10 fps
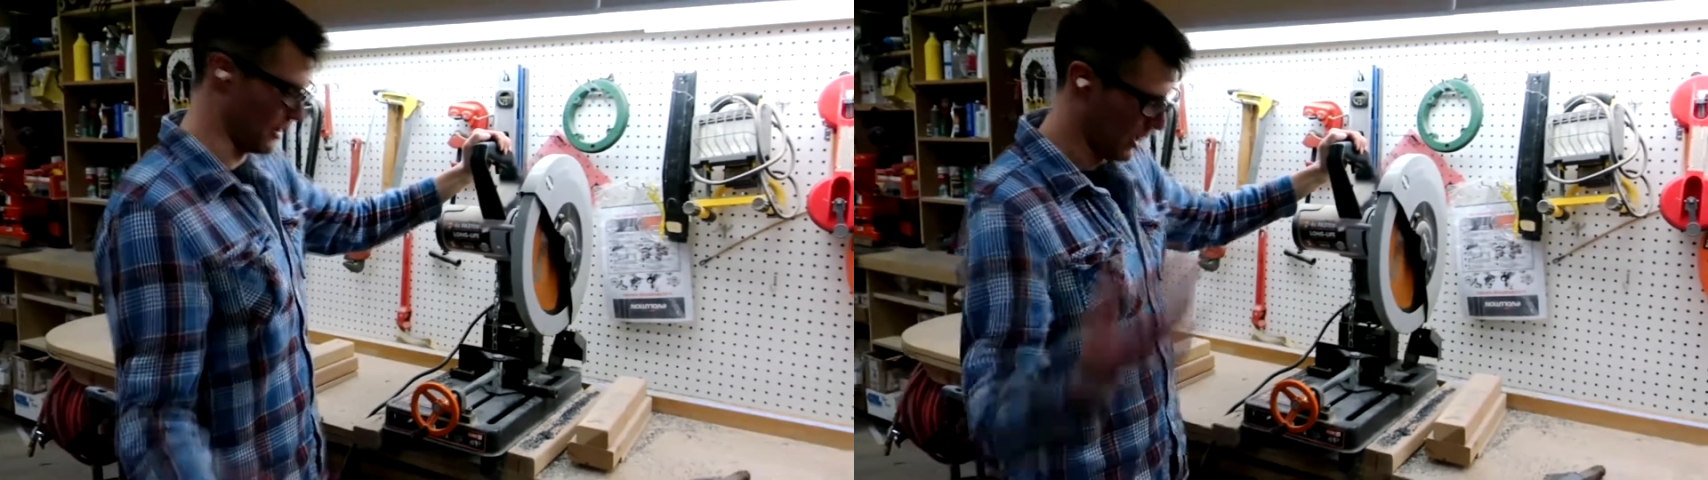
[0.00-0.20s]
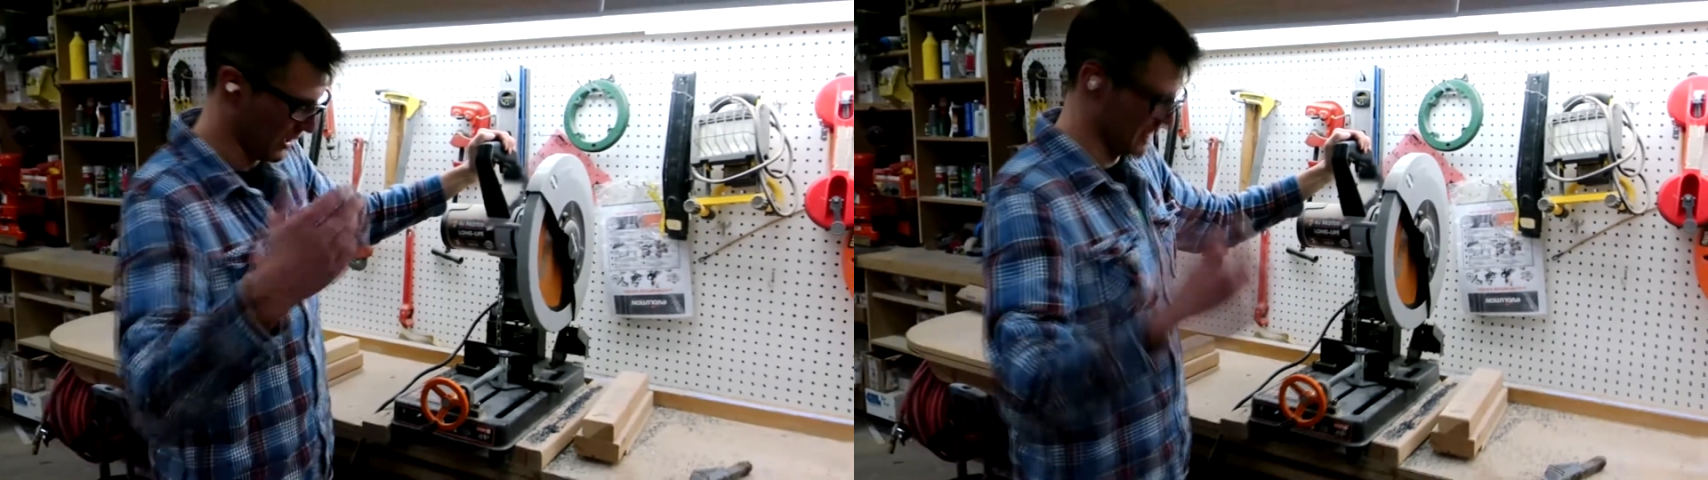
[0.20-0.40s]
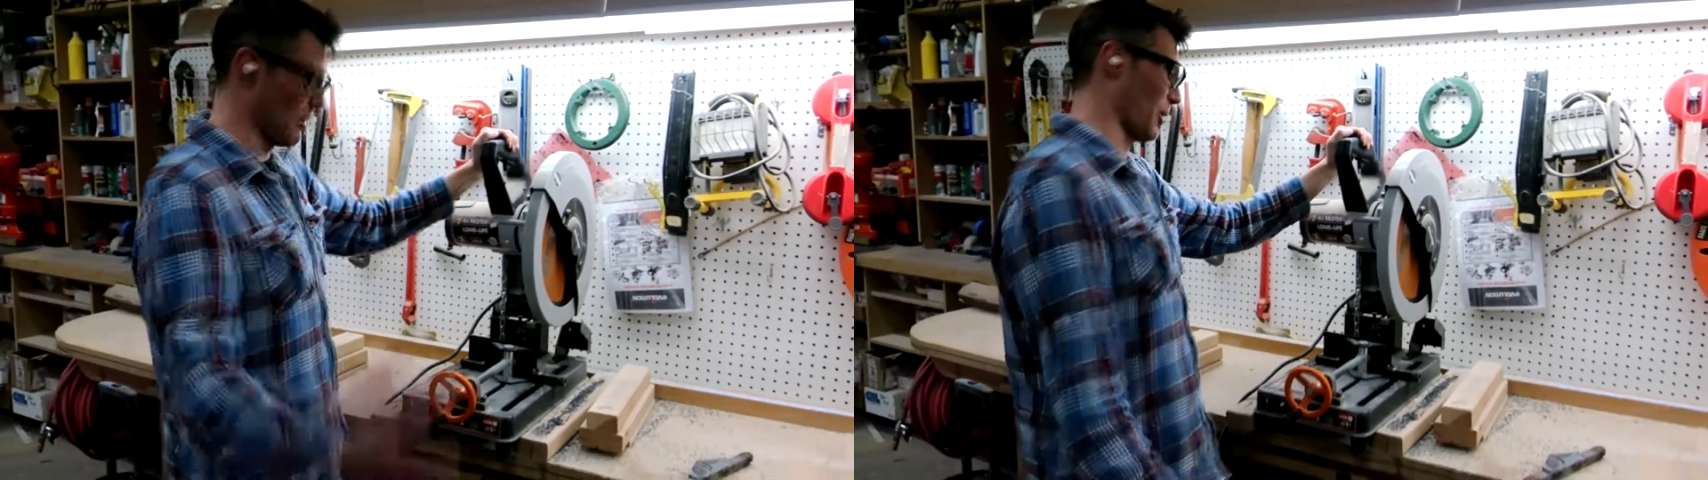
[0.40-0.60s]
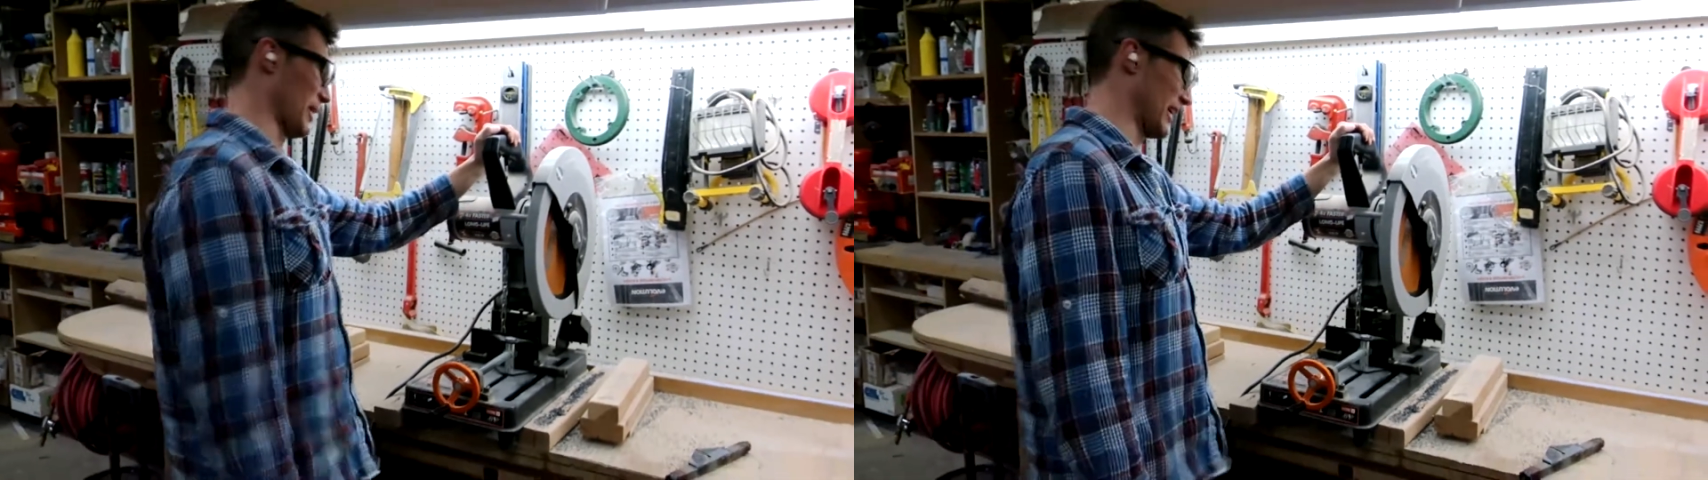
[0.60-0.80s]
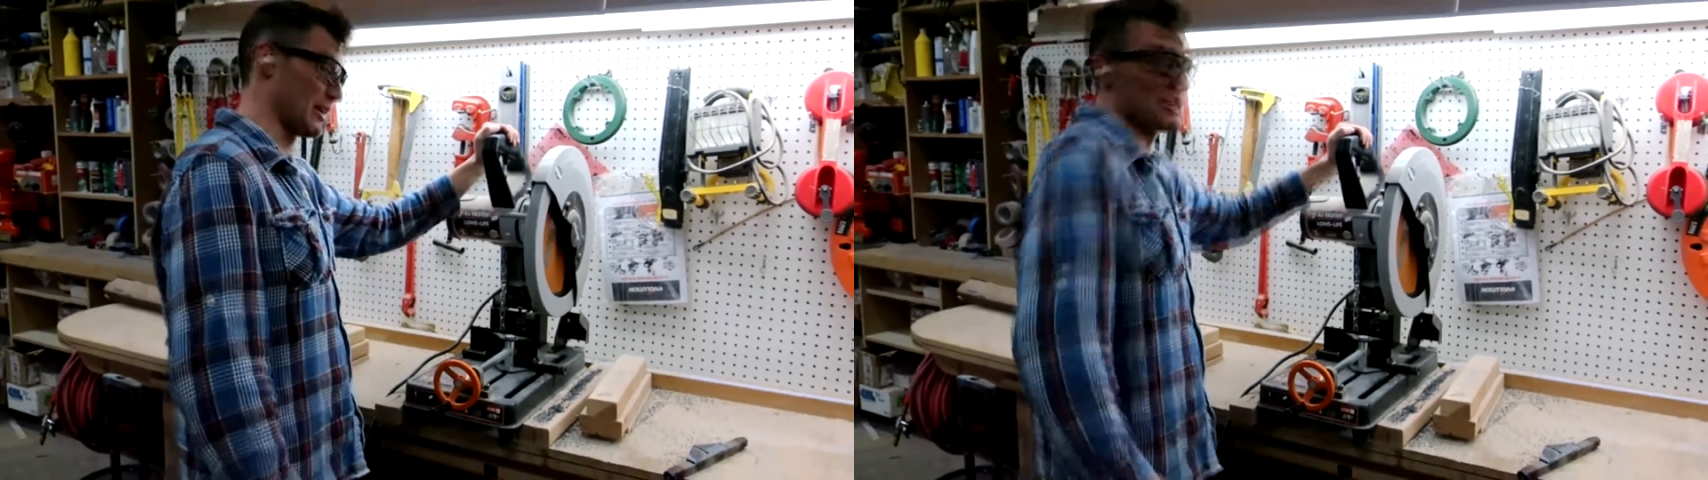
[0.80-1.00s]
o'clock in the
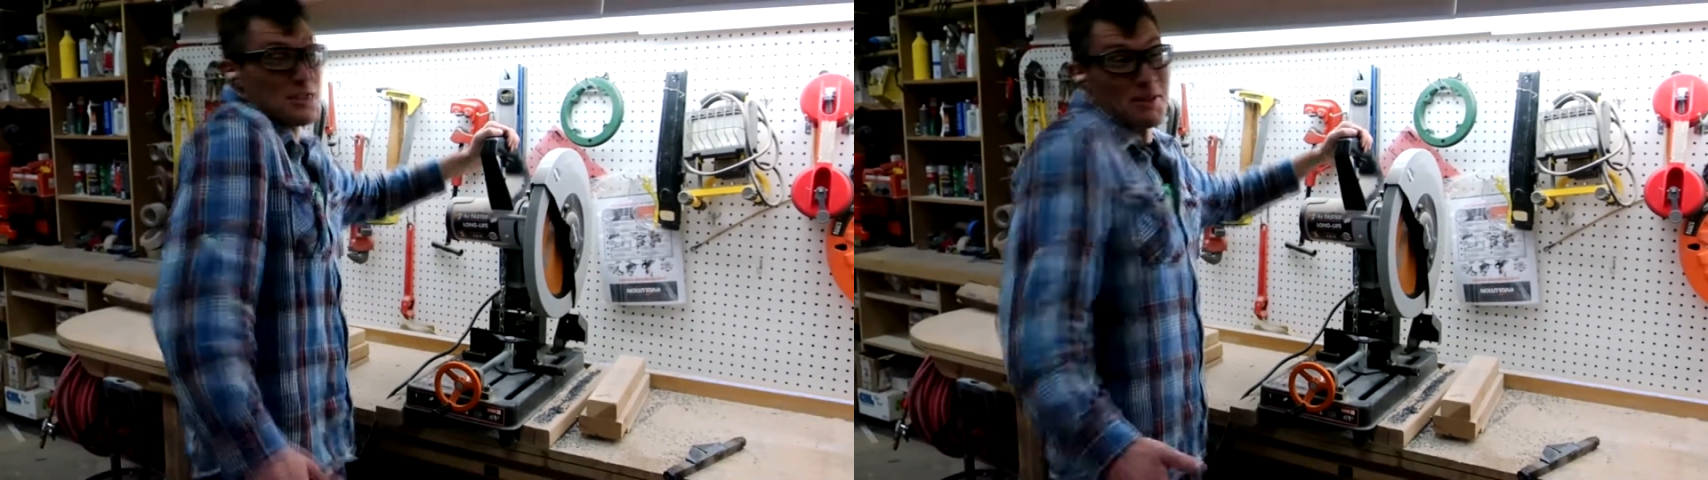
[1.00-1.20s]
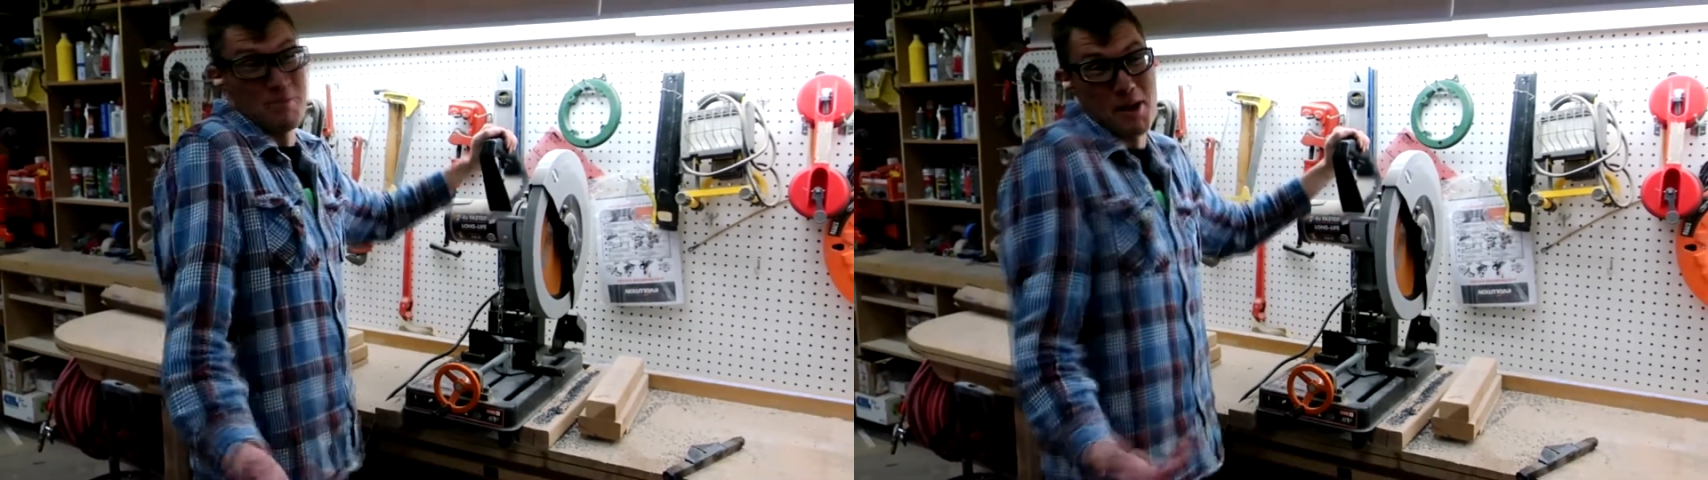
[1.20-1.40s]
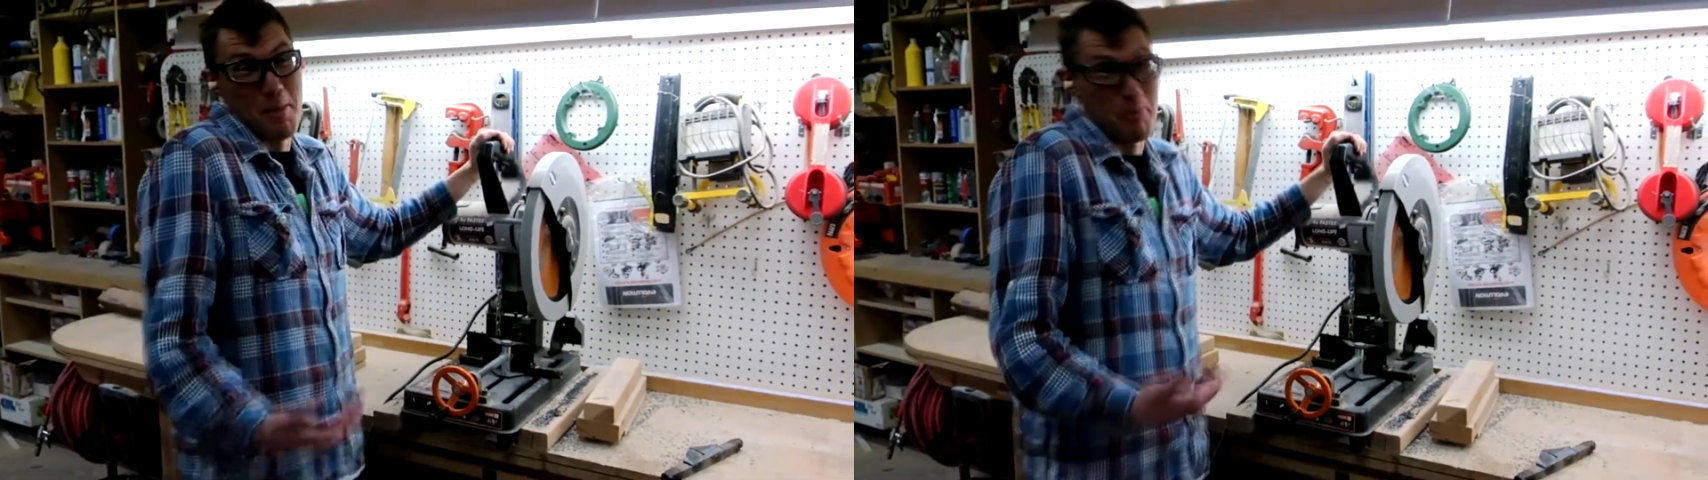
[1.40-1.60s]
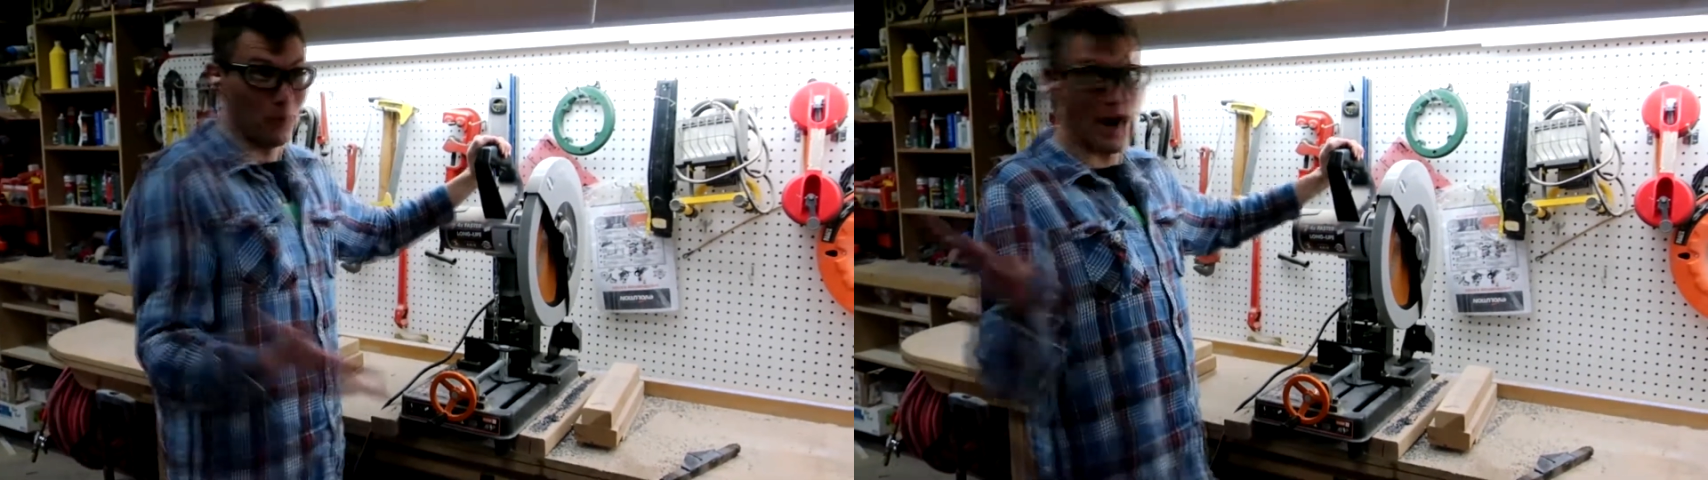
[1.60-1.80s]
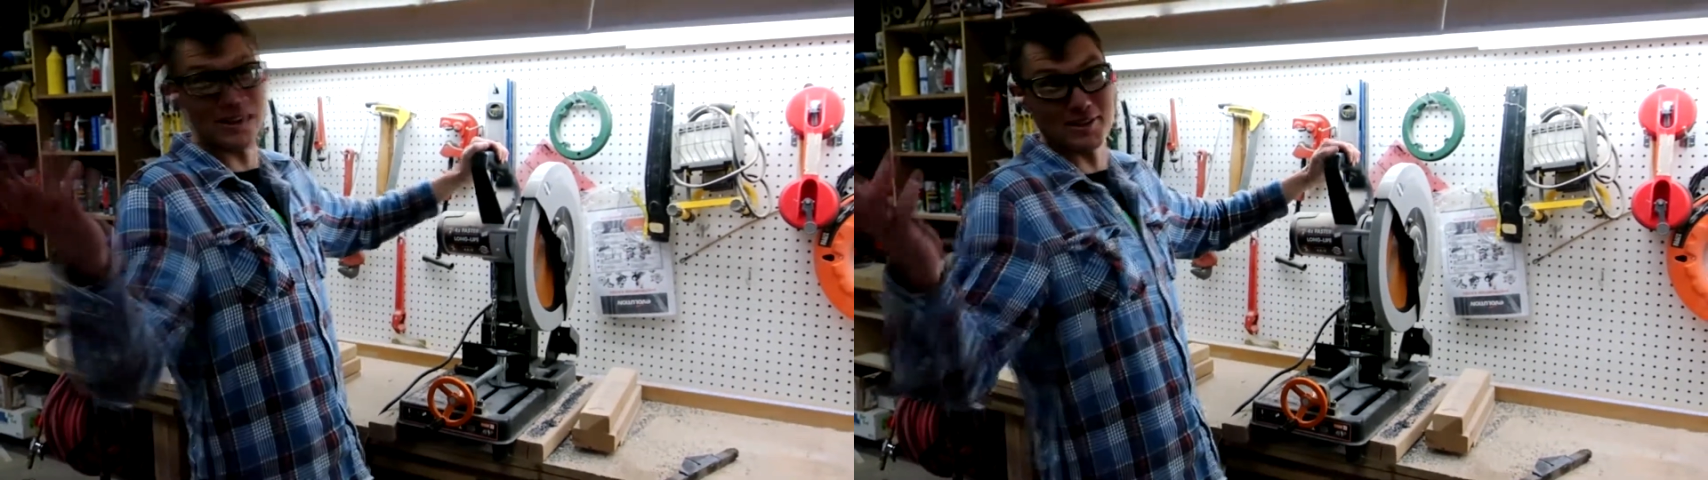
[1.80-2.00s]
morning. At least it'd be a
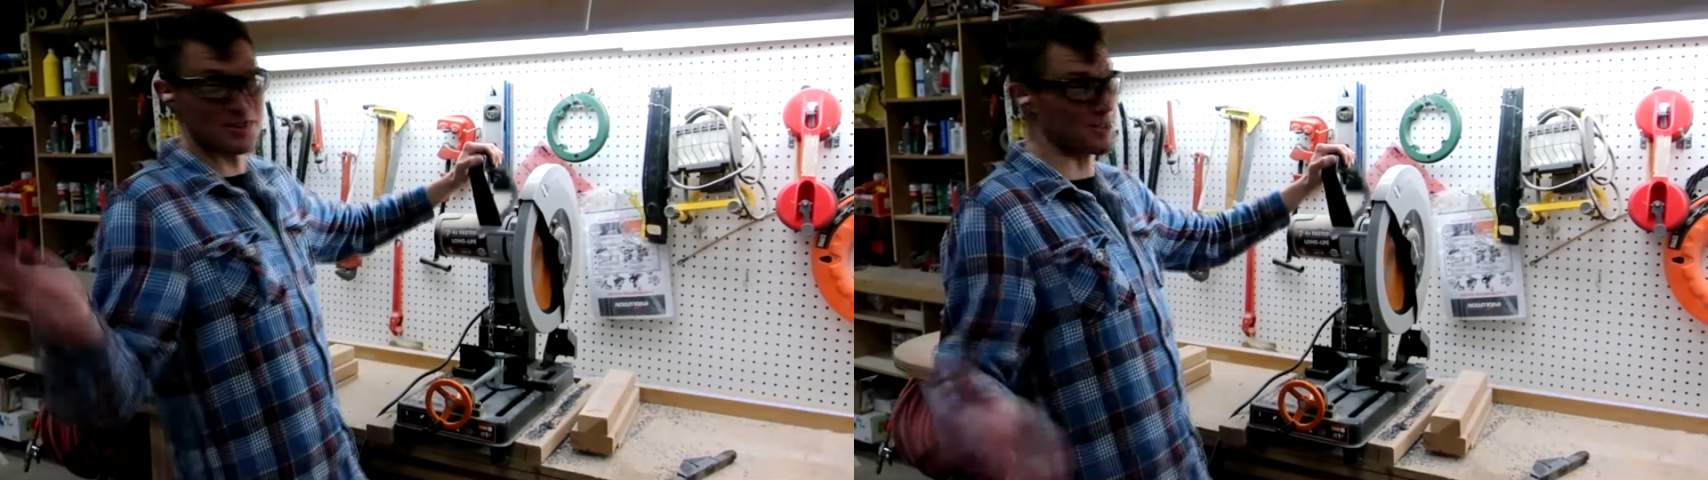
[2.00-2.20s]
bright,